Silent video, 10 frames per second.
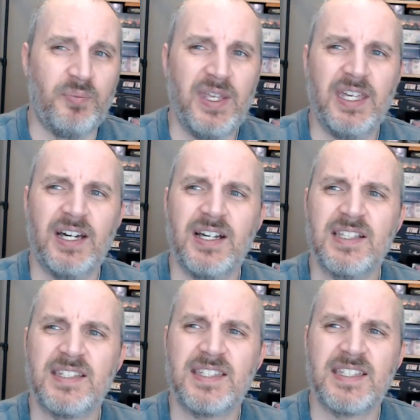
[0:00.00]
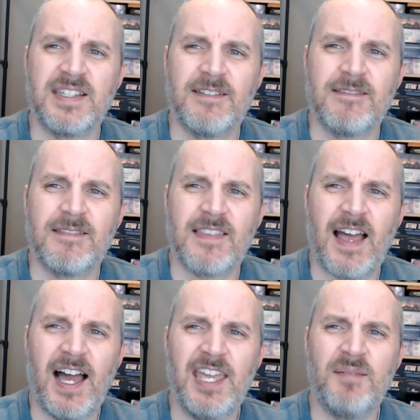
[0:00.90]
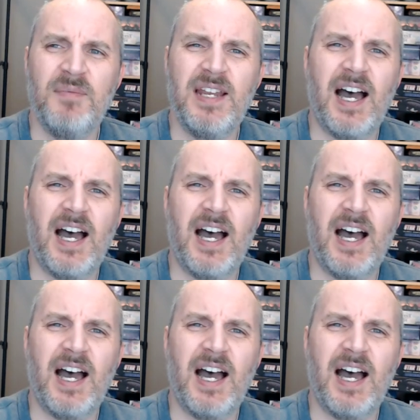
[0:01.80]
because I am